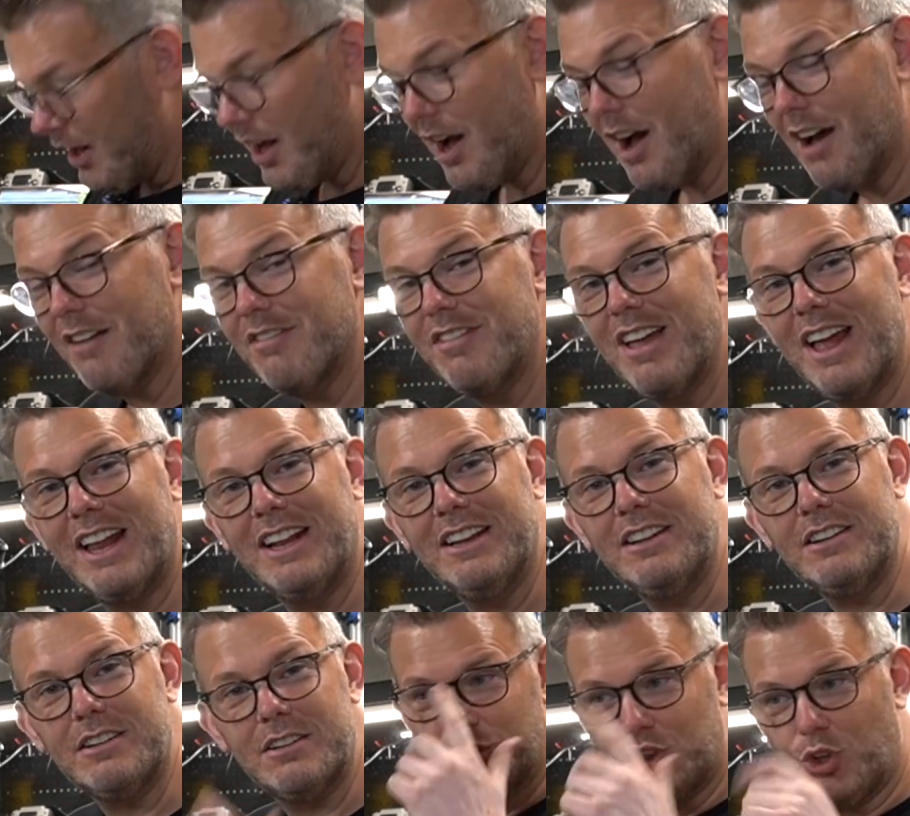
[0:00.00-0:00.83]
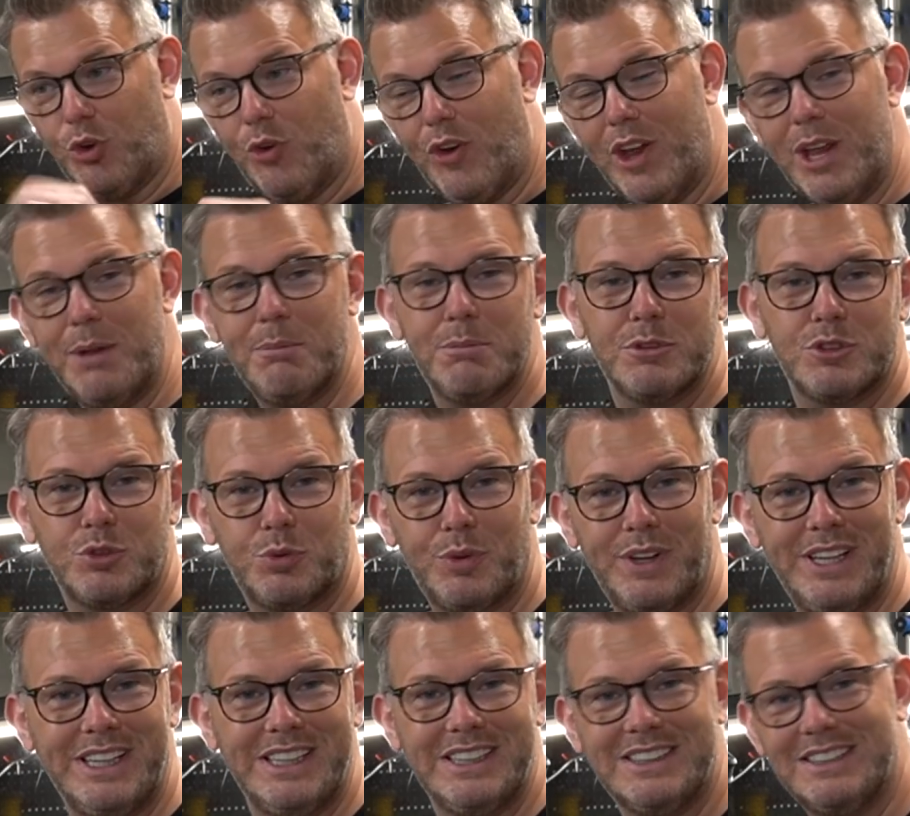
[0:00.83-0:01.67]
I then, toying
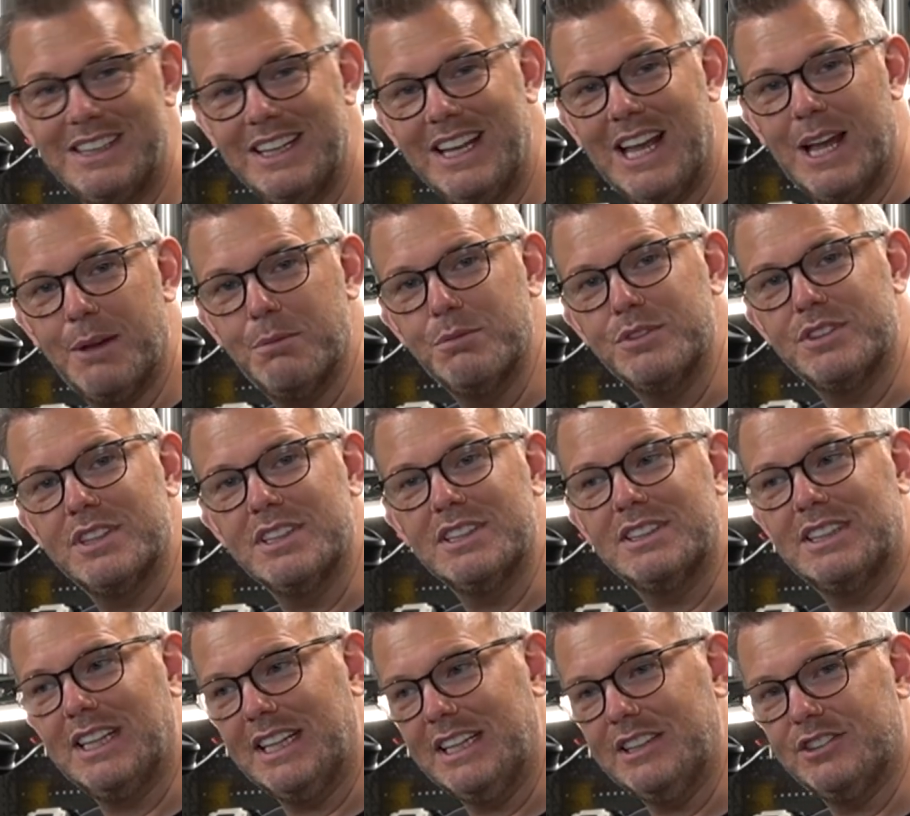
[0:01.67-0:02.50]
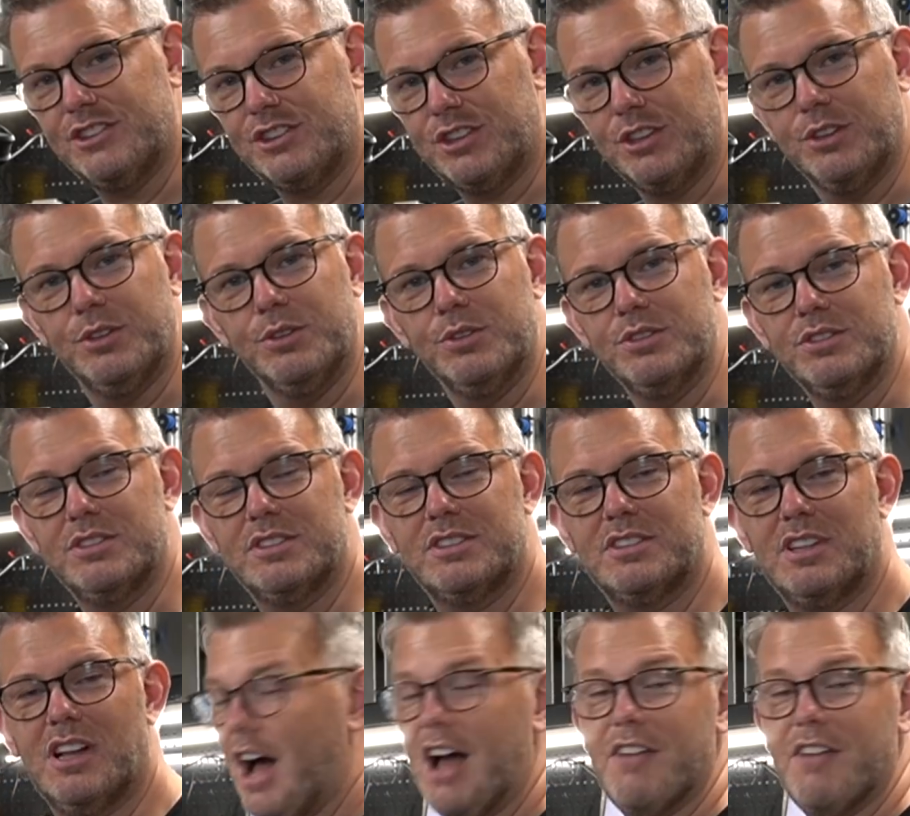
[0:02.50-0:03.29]
between DMs and D2s,